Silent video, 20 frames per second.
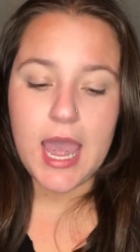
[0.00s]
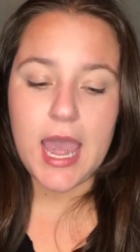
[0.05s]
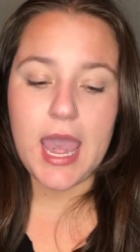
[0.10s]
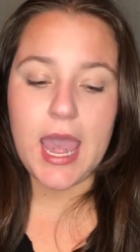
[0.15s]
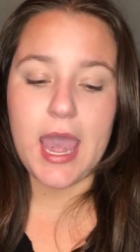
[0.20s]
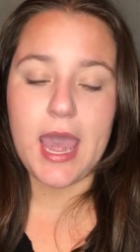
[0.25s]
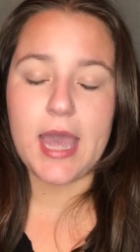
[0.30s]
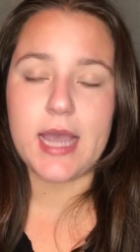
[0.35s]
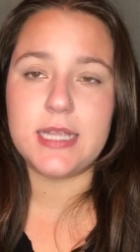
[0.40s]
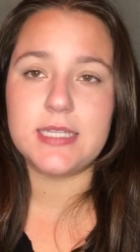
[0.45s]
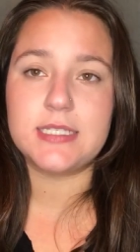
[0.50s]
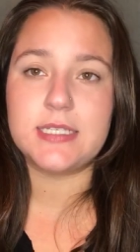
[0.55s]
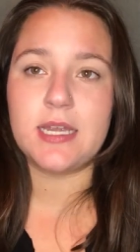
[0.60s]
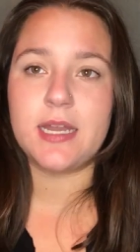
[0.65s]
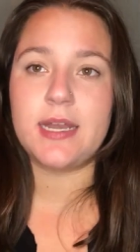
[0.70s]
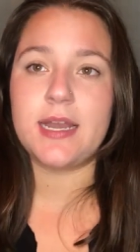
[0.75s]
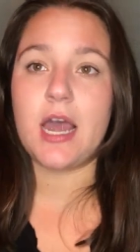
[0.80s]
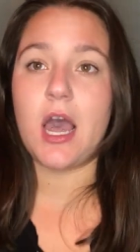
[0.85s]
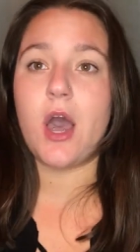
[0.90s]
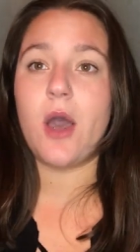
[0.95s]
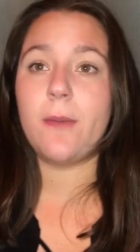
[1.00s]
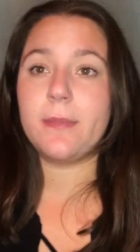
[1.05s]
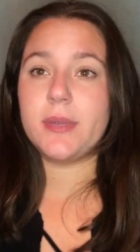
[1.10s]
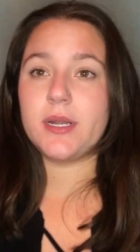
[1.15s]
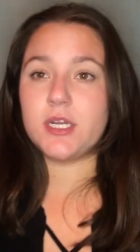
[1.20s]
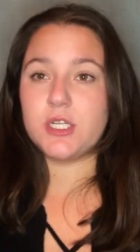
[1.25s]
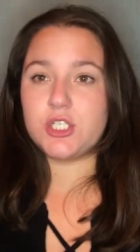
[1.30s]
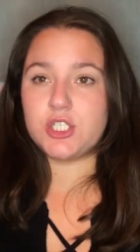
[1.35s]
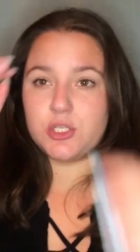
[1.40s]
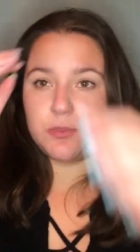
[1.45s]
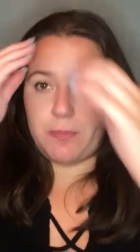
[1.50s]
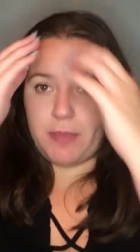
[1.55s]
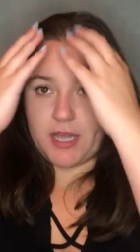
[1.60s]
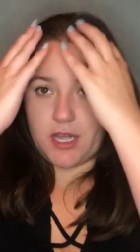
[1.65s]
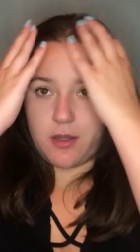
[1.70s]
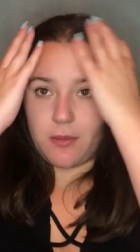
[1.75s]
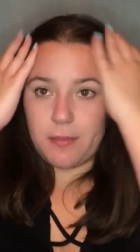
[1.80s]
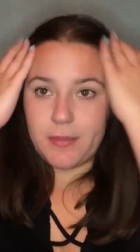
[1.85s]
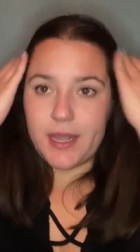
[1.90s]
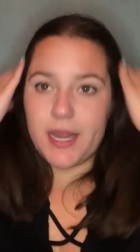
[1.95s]
And now I'm gonna just
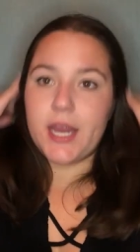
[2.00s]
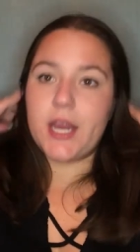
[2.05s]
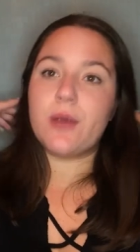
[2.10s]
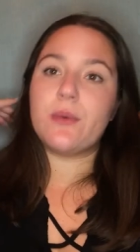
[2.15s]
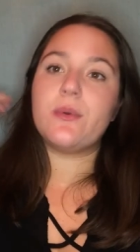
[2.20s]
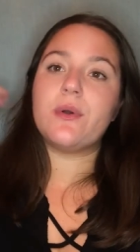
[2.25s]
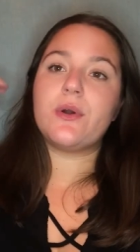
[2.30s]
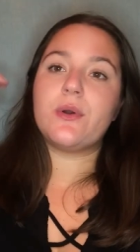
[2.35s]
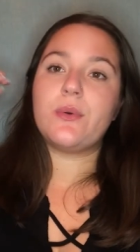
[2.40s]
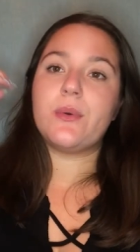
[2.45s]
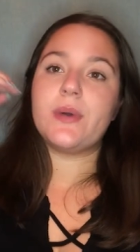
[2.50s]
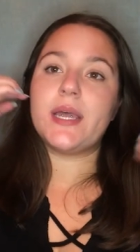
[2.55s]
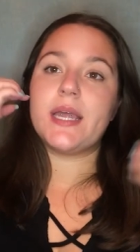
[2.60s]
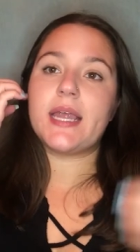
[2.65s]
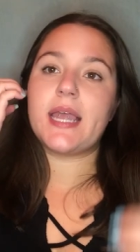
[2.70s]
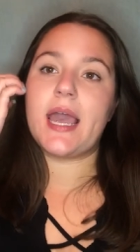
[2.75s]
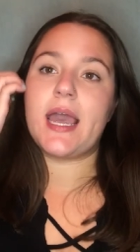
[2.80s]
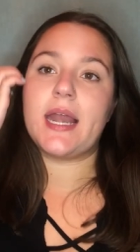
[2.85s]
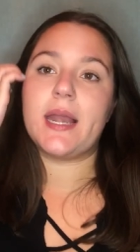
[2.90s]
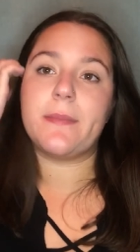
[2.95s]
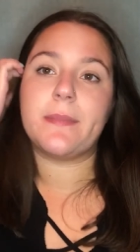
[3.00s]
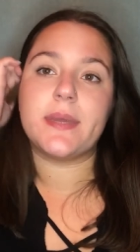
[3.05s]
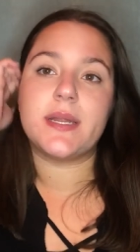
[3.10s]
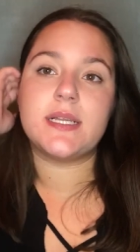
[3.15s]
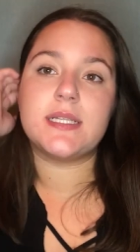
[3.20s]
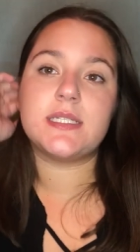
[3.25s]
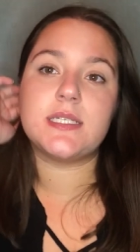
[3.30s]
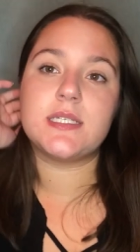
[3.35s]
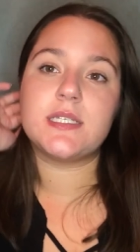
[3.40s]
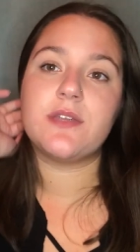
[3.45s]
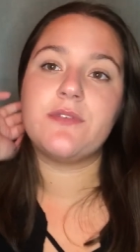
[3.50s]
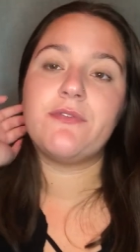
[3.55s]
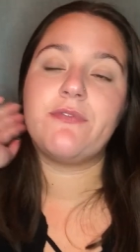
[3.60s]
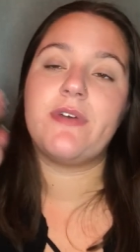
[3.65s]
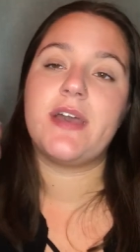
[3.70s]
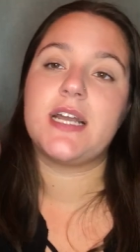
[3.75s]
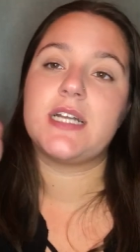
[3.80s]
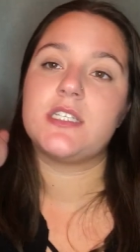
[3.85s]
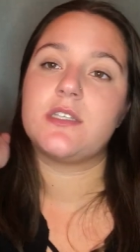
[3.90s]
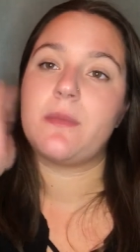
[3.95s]
pick up my hair real quick and I'm gonna
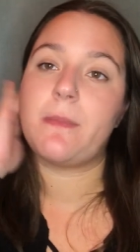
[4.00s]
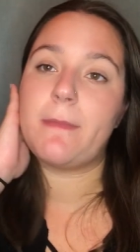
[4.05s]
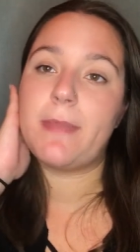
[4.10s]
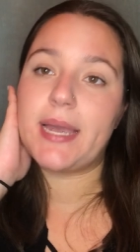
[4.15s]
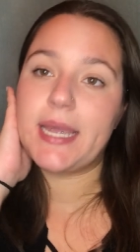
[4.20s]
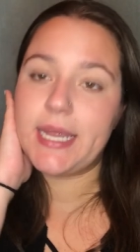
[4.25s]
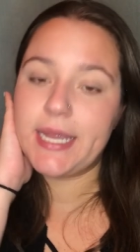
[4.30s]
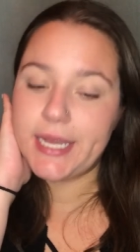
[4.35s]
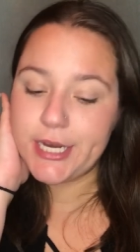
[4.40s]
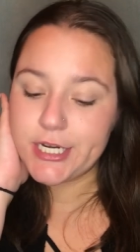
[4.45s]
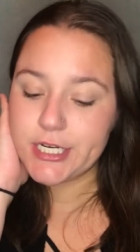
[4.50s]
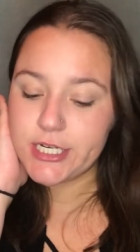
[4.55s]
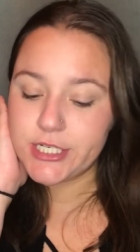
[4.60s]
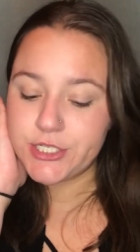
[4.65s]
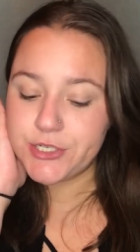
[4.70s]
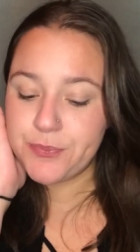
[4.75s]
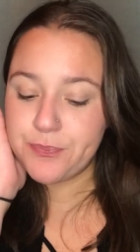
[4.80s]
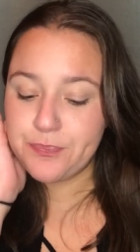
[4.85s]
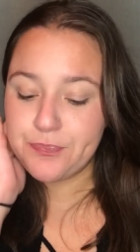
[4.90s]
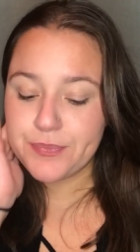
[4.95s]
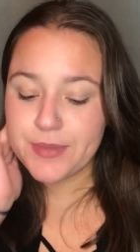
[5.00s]
disinfect my ears.